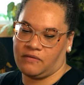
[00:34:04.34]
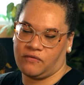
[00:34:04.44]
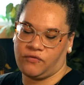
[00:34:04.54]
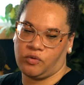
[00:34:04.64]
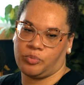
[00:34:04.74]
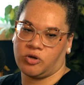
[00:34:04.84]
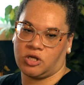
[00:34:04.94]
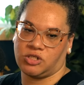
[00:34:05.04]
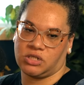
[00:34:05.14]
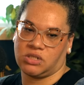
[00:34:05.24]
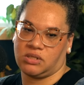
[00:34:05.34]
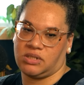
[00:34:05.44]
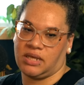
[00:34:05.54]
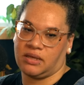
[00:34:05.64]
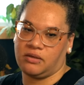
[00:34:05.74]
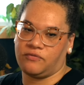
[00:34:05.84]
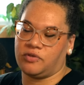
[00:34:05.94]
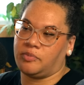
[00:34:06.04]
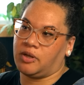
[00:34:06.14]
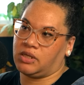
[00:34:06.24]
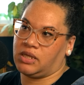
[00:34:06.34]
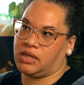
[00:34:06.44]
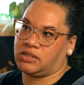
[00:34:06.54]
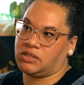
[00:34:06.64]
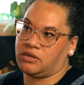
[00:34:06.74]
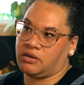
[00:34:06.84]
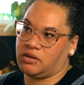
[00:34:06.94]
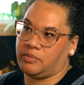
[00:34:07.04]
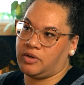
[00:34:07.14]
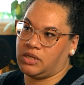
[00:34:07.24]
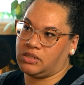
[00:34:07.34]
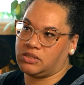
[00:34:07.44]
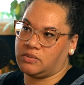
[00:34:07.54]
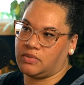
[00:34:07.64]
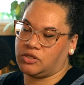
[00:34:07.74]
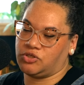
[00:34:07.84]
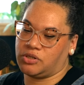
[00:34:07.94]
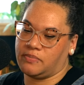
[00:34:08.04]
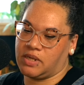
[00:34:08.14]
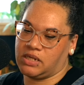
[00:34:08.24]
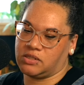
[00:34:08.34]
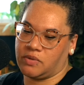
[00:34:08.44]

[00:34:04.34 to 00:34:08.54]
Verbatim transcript: I have a few projects on deck for the podcast that are going to bring in some Good. extra money as